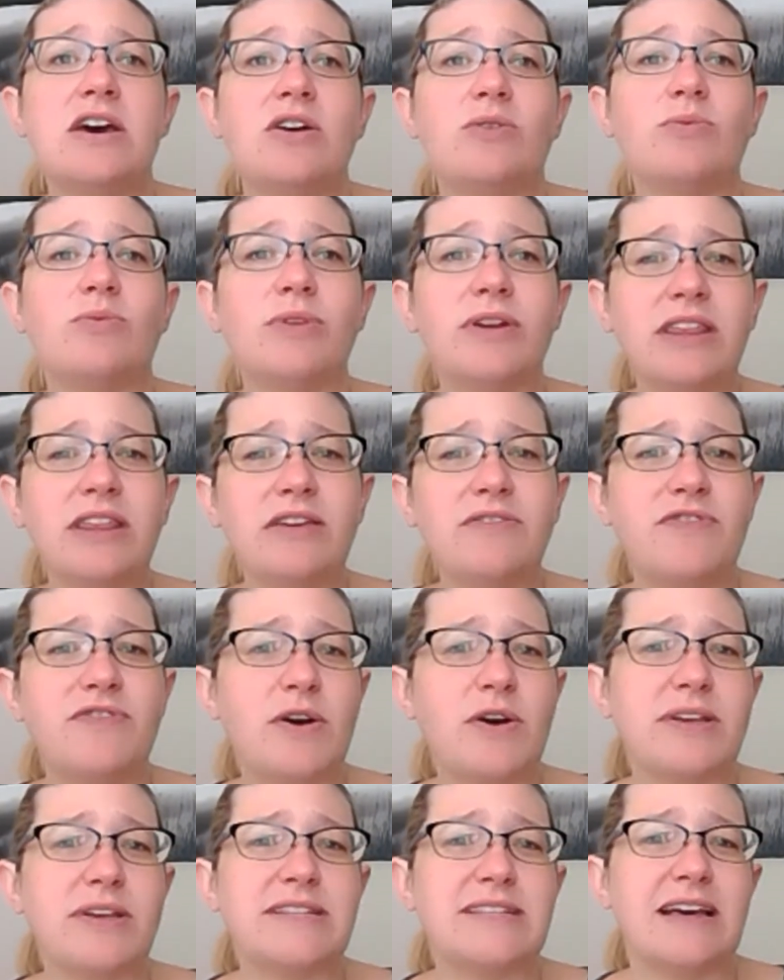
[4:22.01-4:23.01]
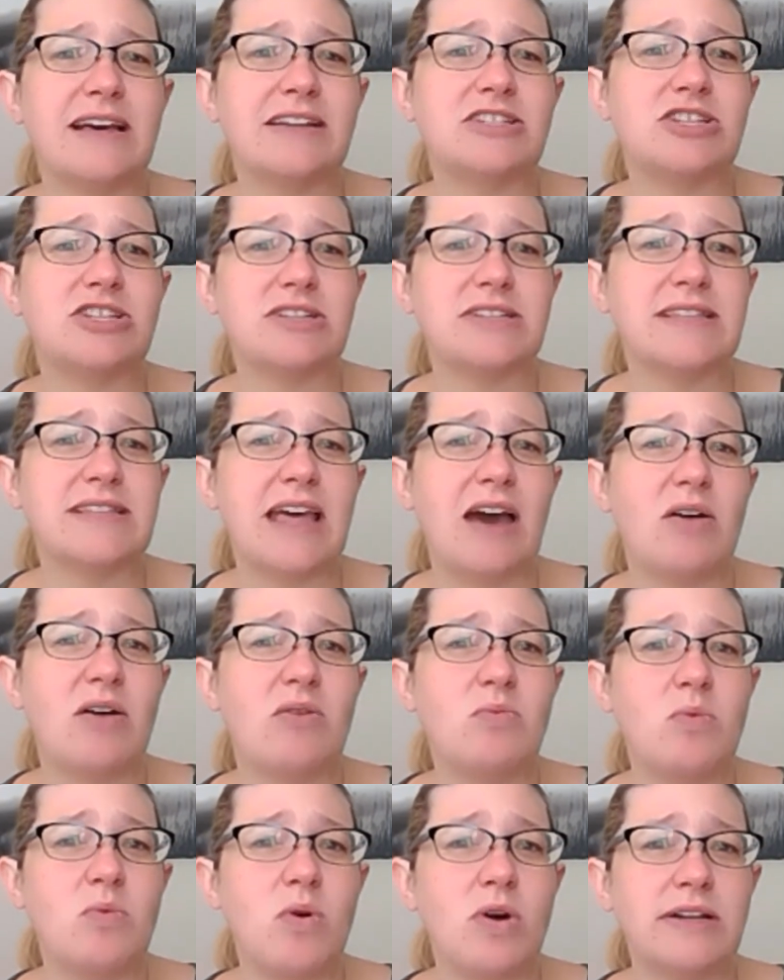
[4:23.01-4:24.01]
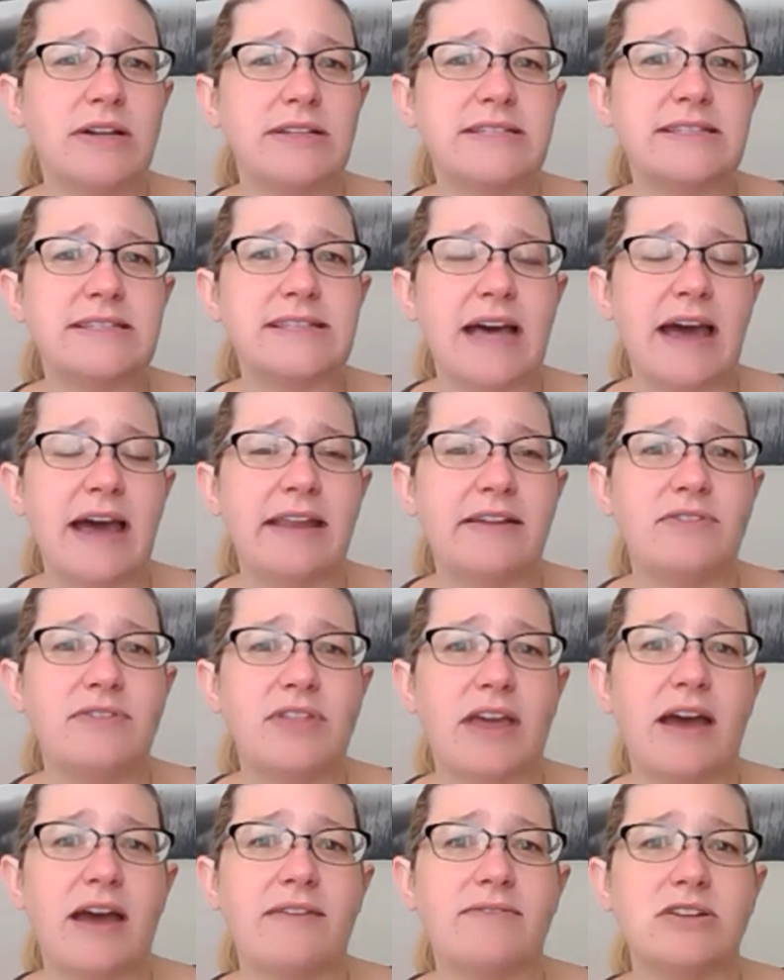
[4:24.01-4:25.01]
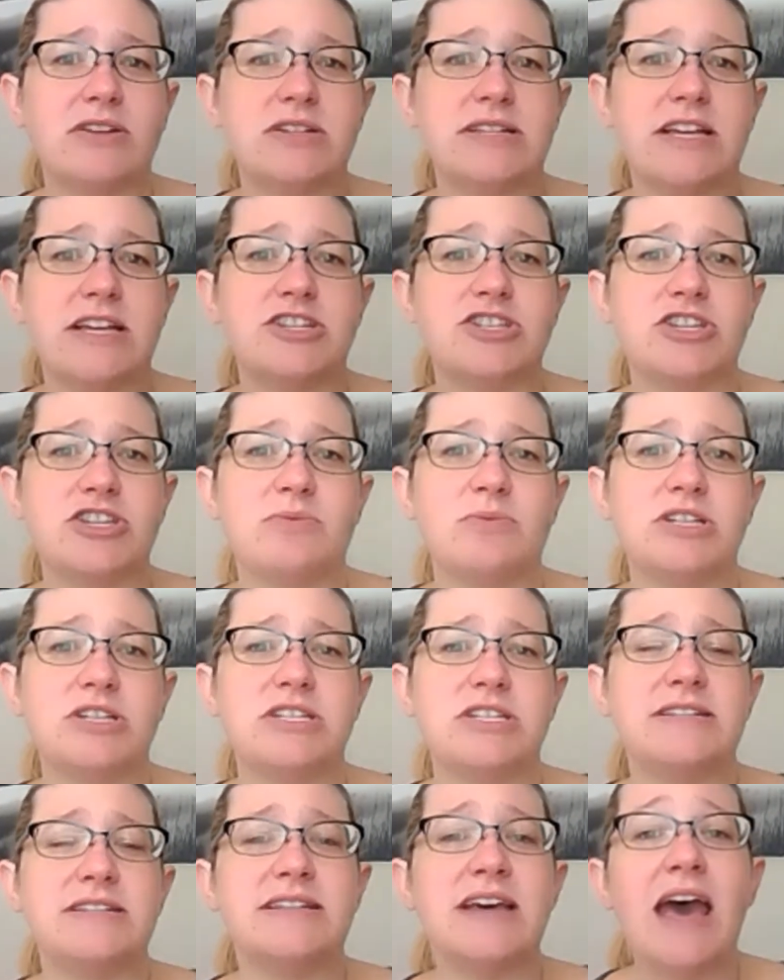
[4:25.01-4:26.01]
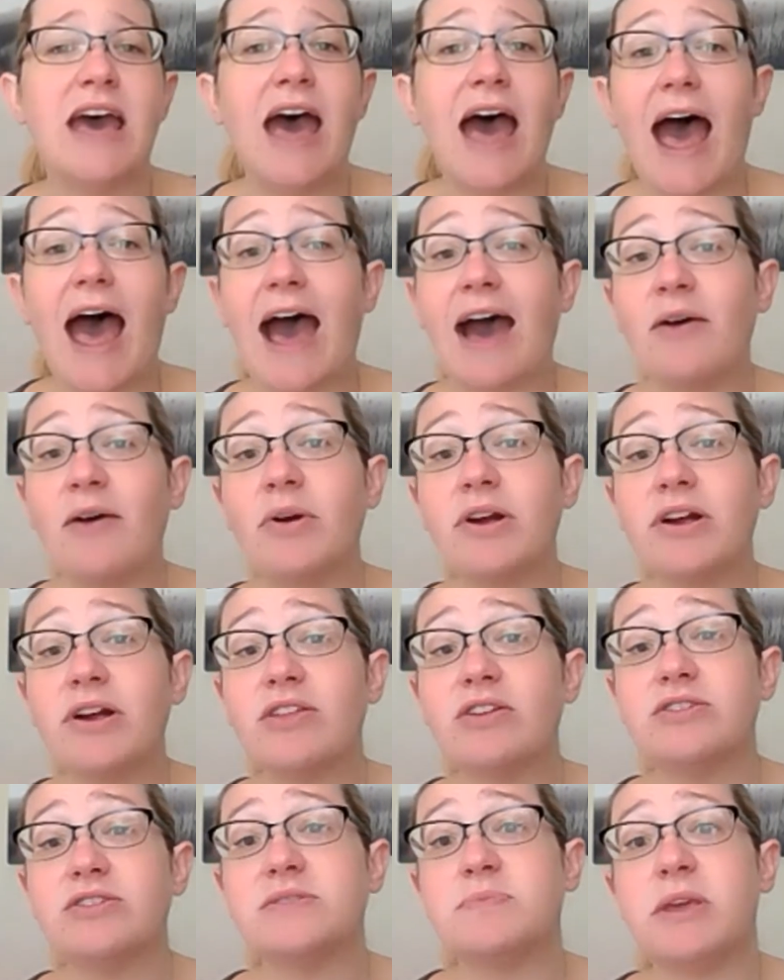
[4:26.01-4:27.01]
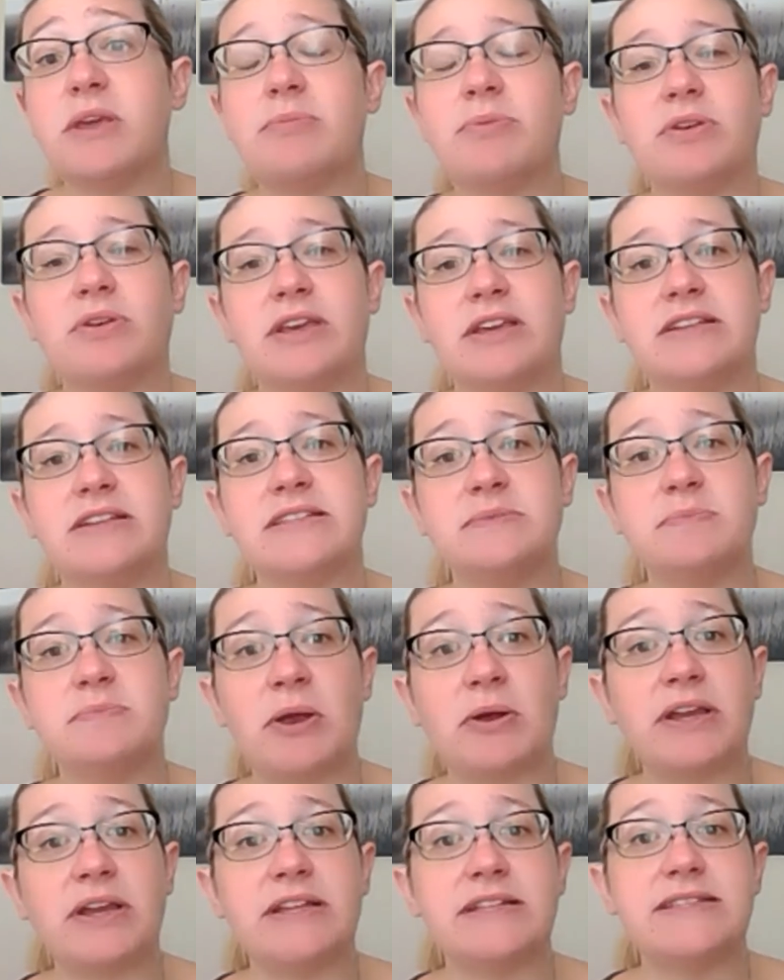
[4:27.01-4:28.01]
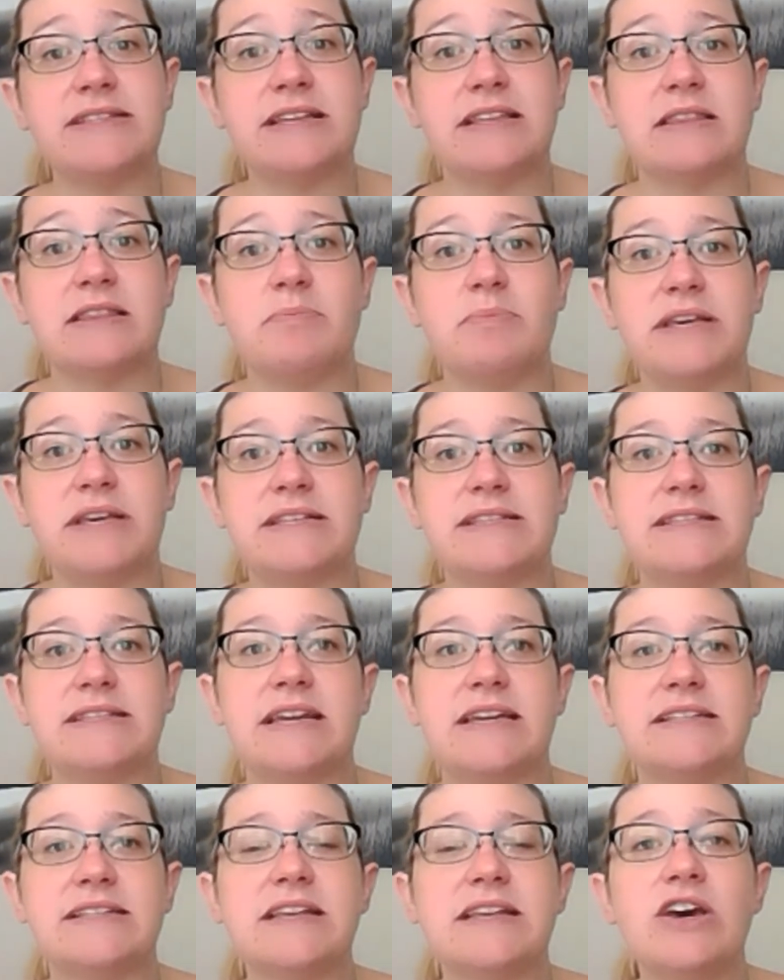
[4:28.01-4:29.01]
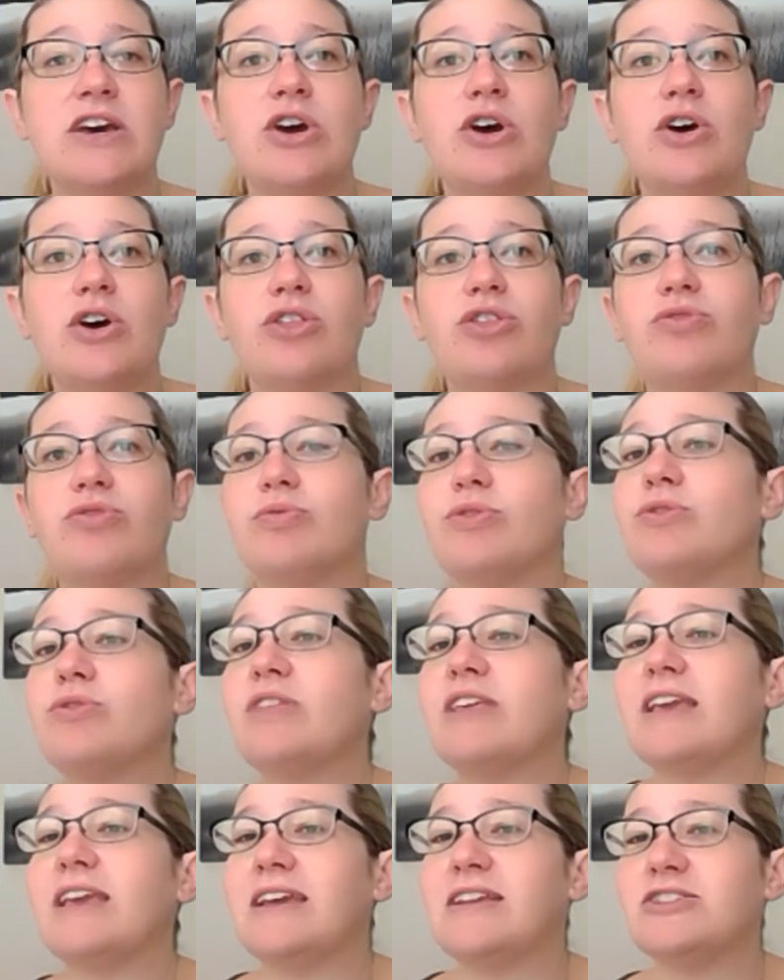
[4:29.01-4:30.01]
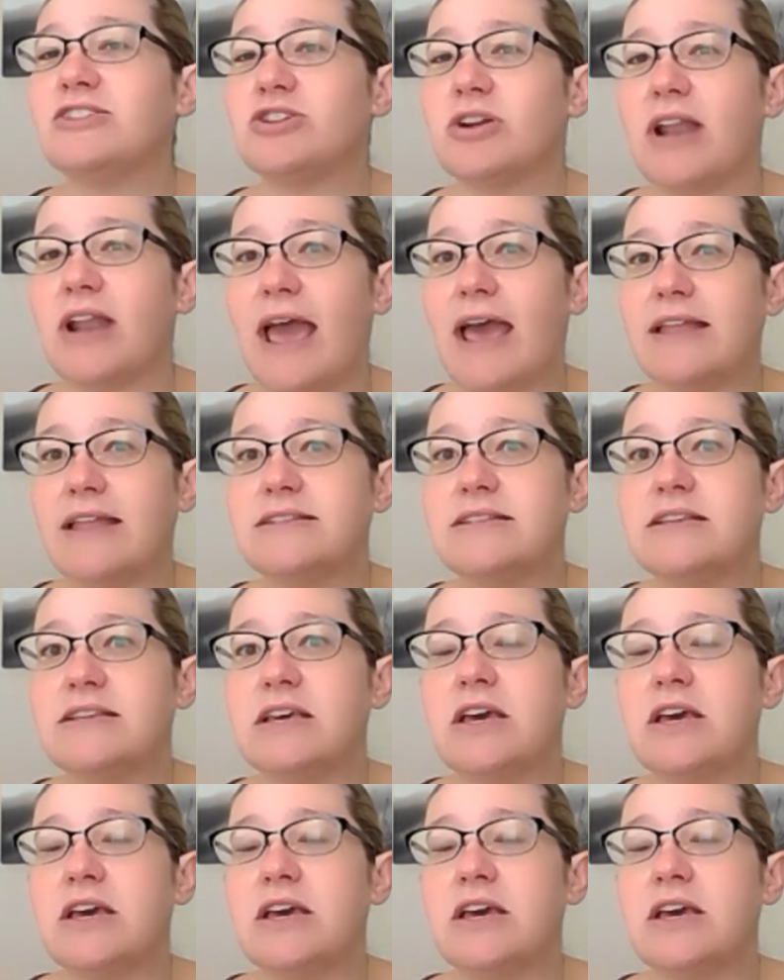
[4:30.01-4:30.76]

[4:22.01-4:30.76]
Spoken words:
really focus on just that one side of the conversation, which is how are those people experiencing the business through the internet?